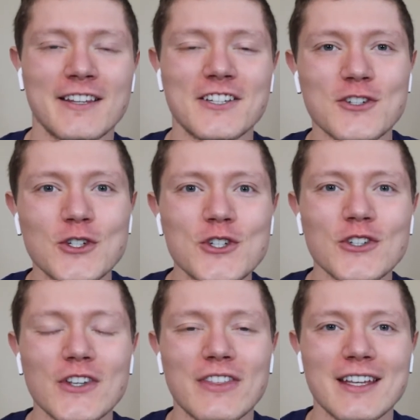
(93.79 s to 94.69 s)
These are
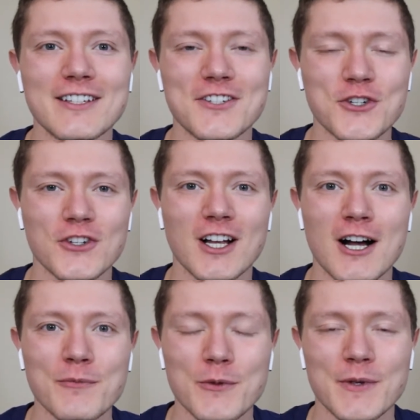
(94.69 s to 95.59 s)
usually things you should
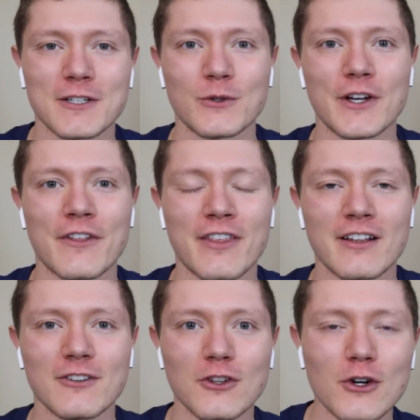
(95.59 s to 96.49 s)
complement with
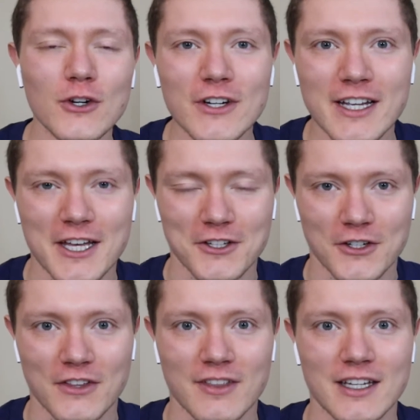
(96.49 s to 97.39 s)
lower
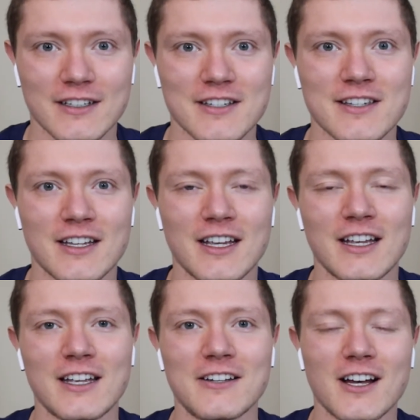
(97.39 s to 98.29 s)
calorie things,
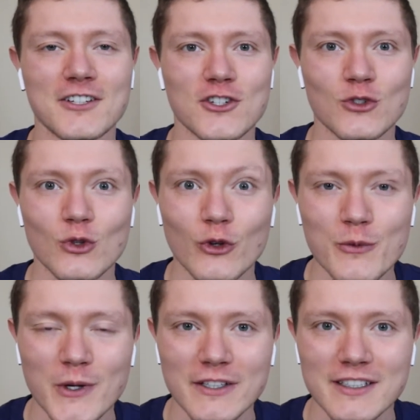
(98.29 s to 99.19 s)
not just throw
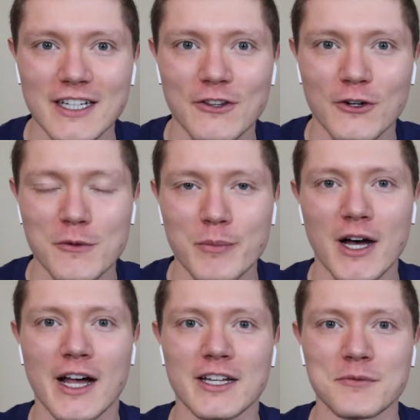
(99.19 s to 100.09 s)
them all together in a
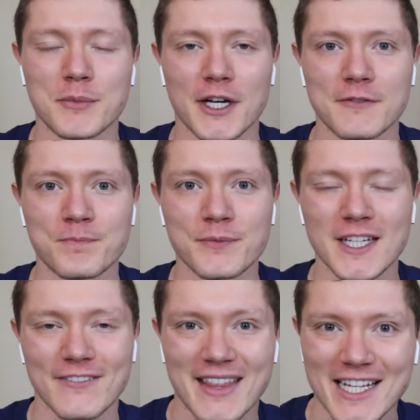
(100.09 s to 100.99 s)
pot. But
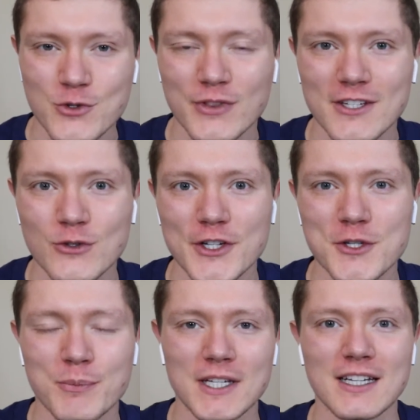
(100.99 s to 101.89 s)
if that's what this
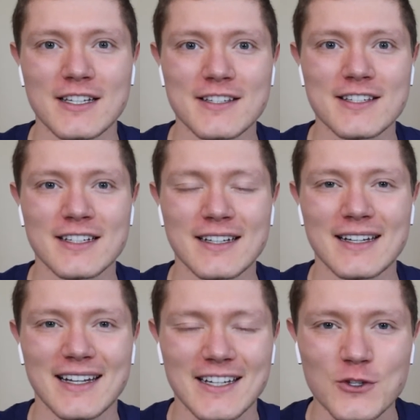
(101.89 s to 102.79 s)
recipe is,
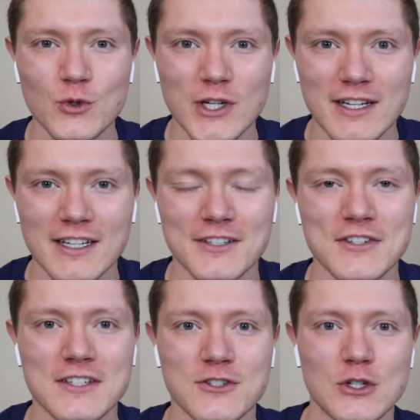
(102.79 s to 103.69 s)
it is what it
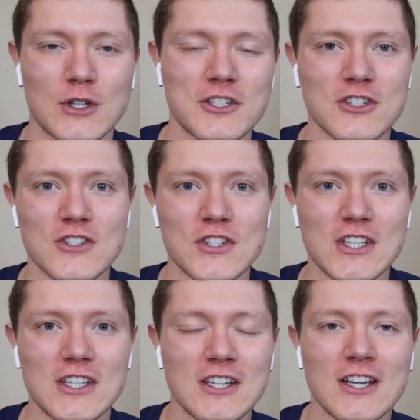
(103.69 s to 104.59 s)
is. So let's just
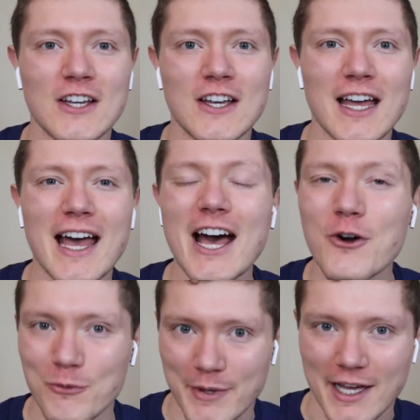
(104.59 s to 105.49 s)
see
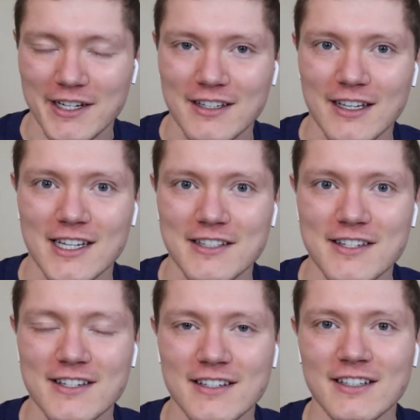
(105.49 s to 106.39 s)
how bad it
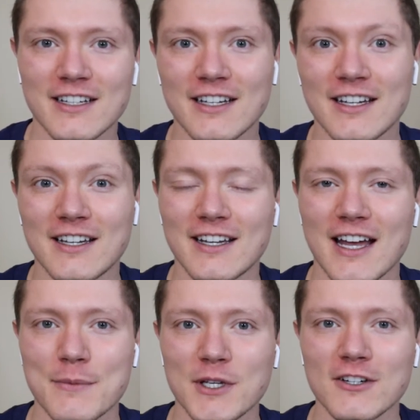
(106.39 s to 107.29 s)
gets.
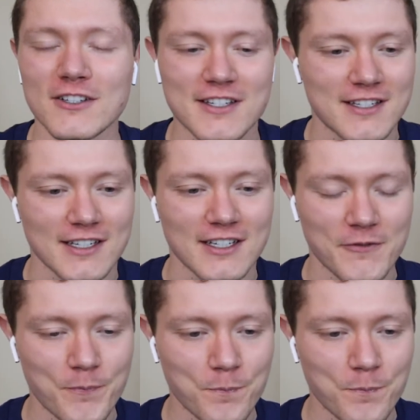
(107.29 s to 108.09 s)
I'm eager to see.